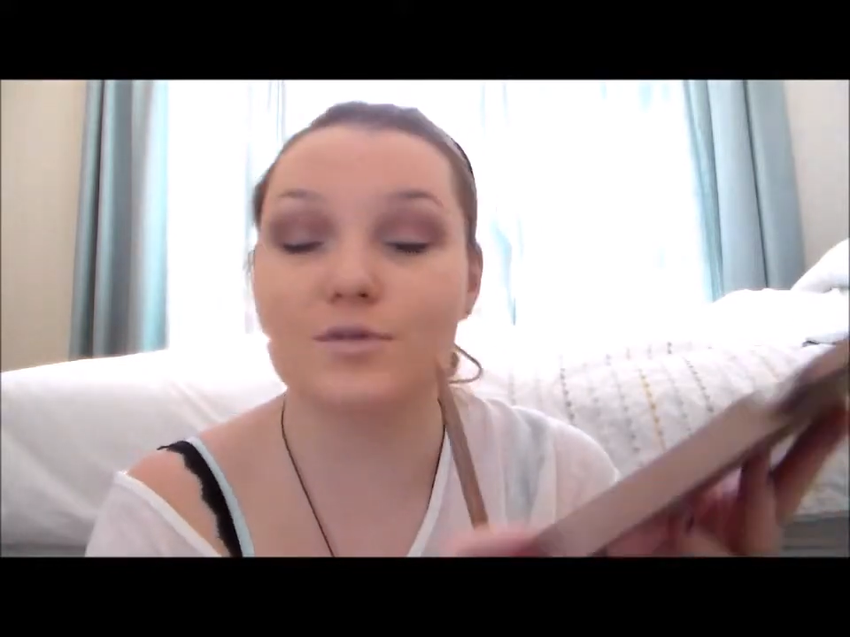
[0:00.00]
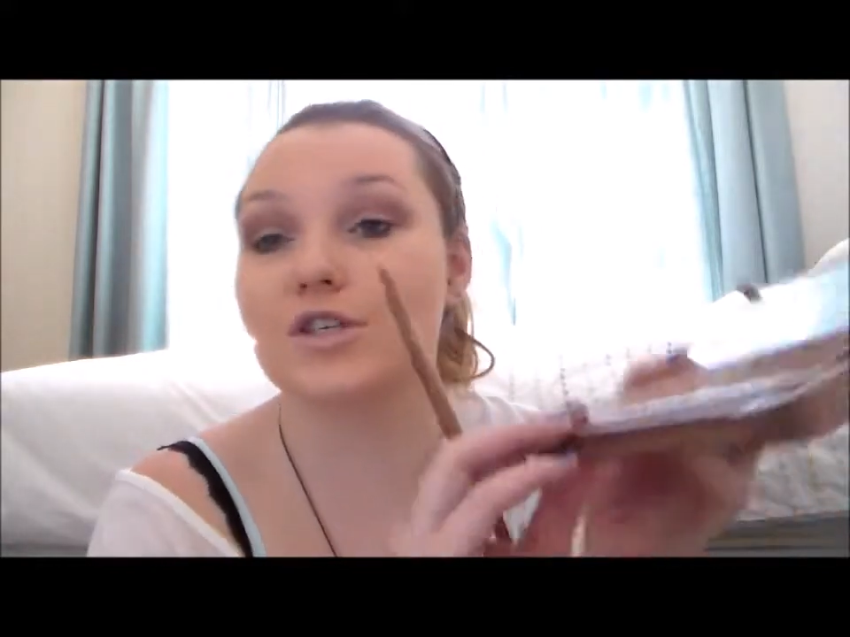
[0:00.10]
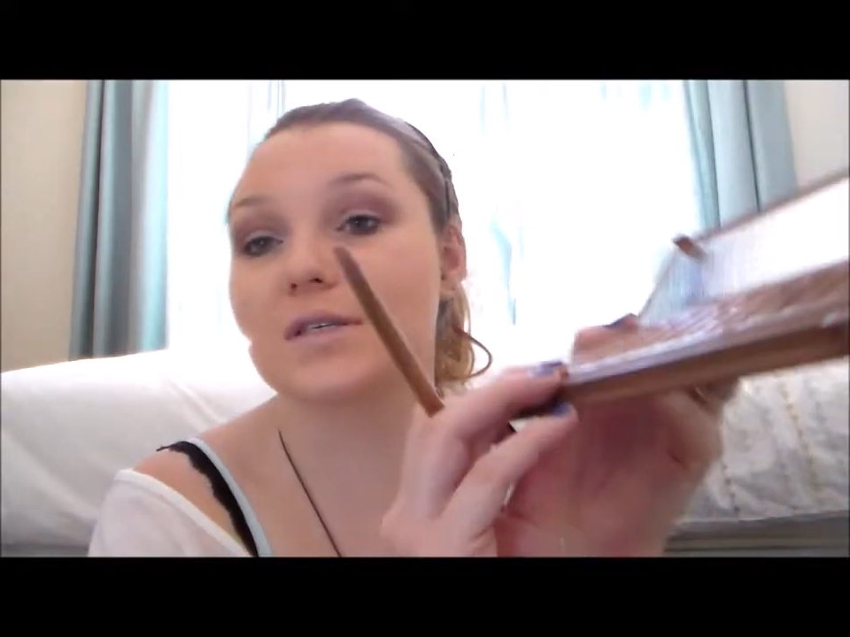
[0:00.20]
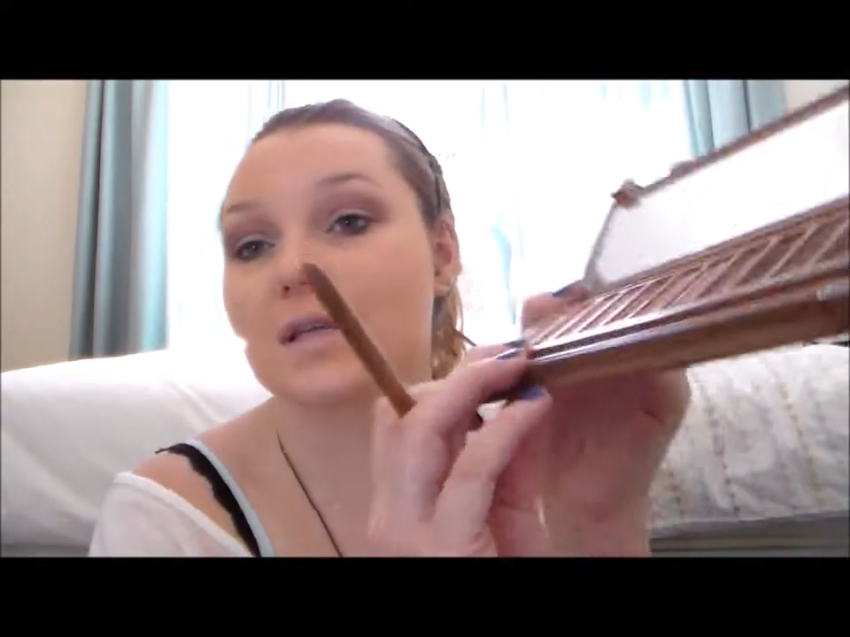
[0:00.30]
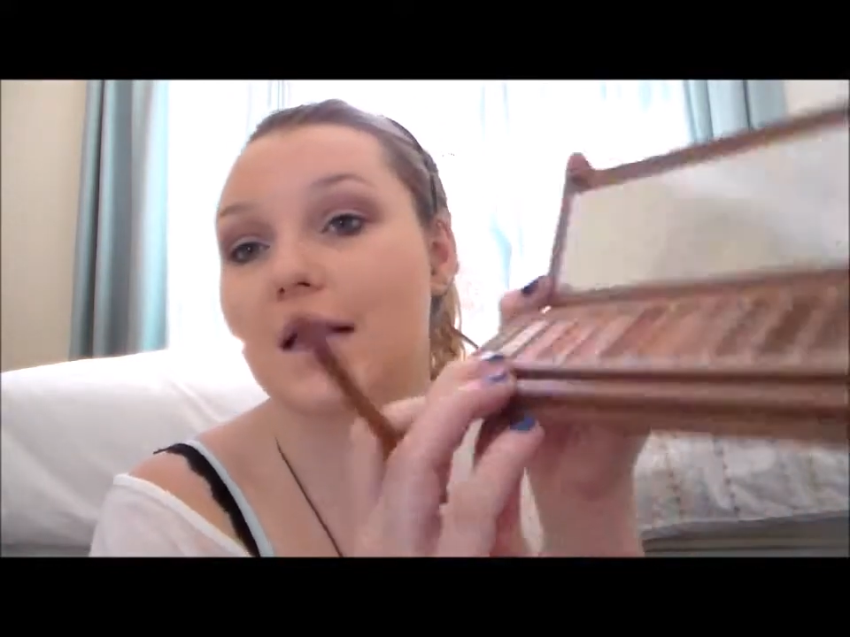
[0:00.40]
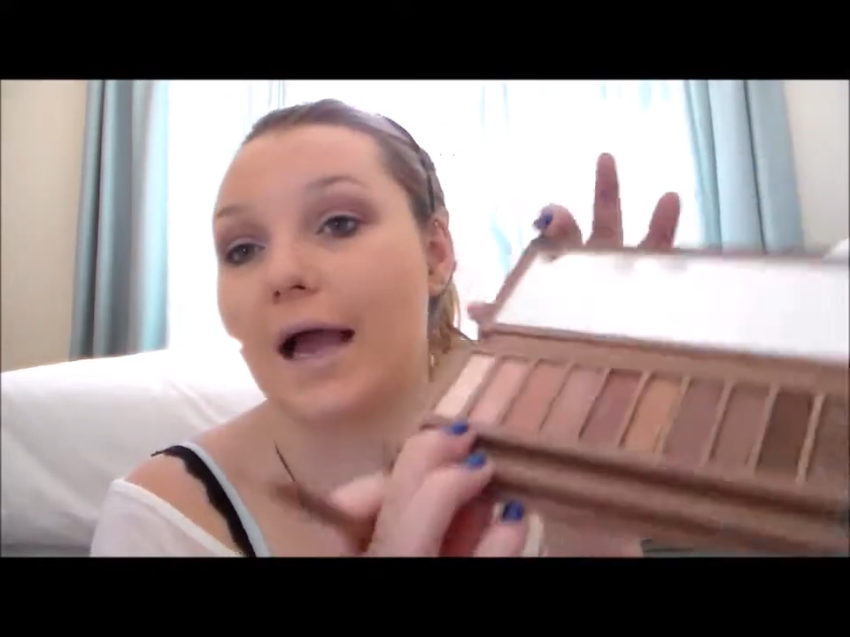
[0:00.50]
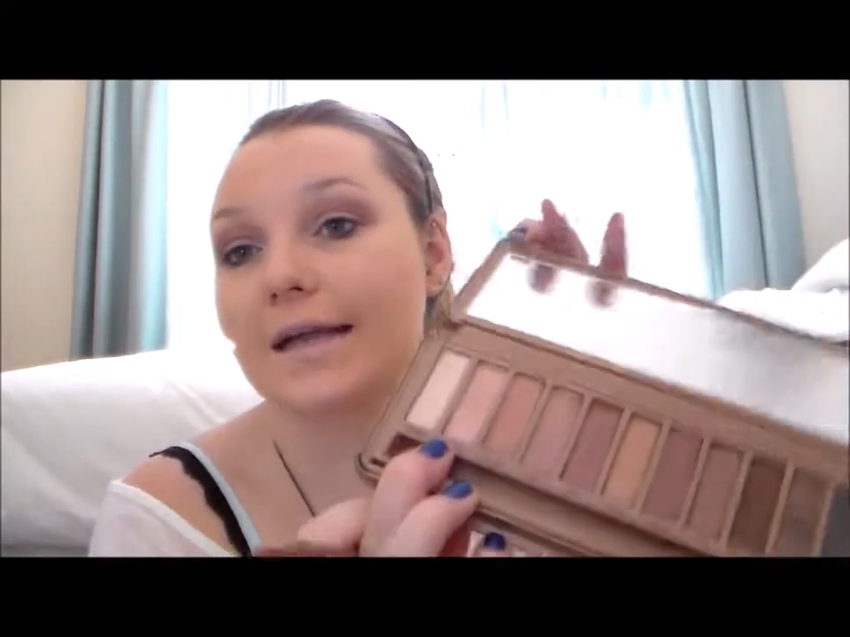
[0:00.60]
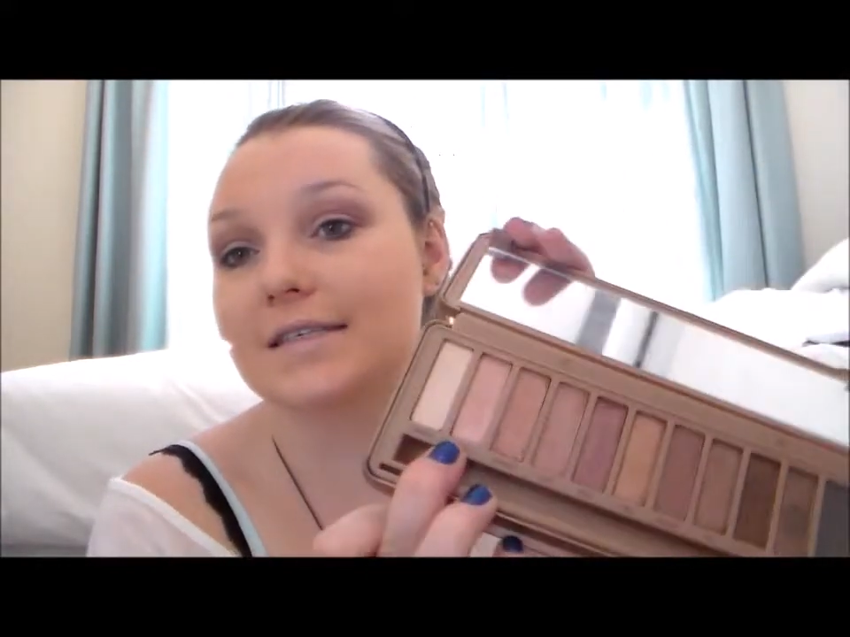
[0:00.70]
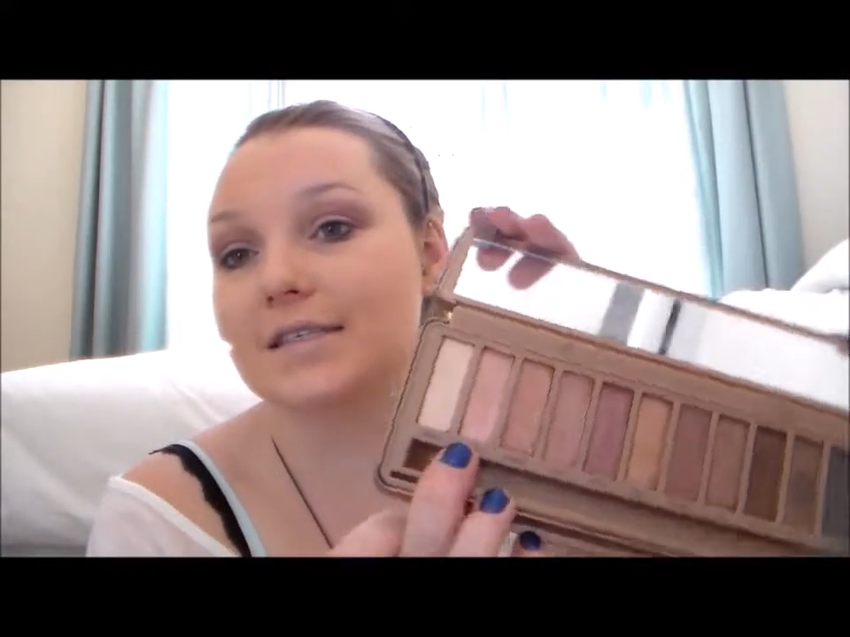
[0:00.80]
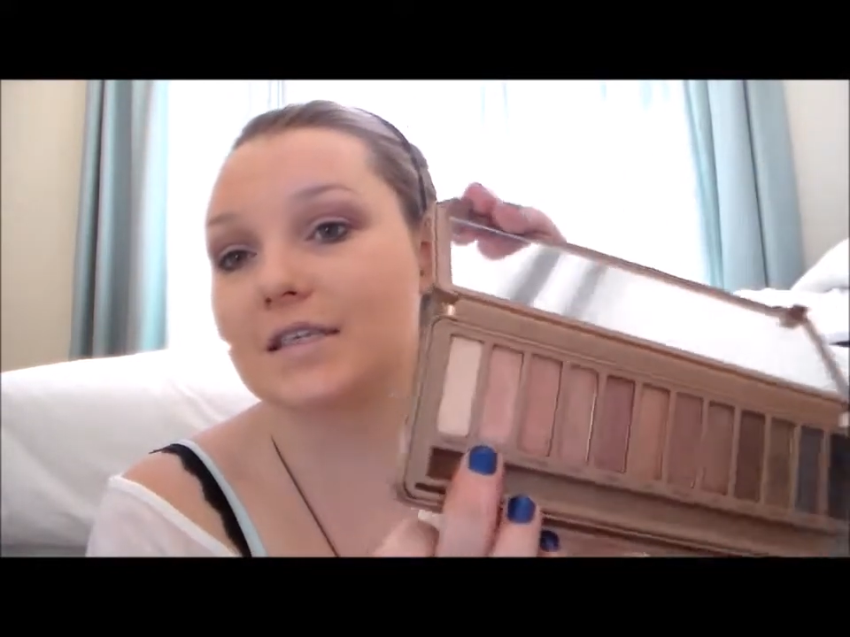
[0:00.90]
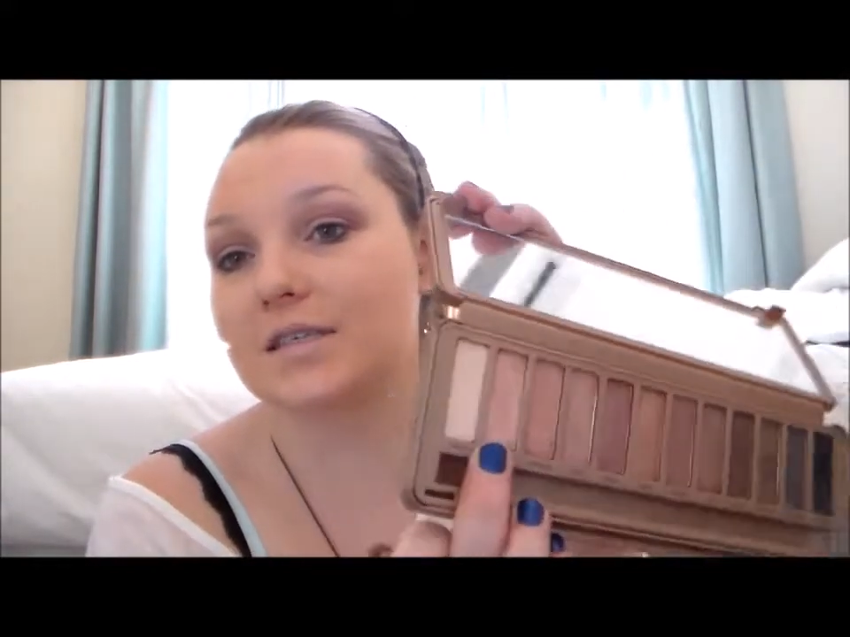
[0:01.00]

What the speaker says: which is the lightest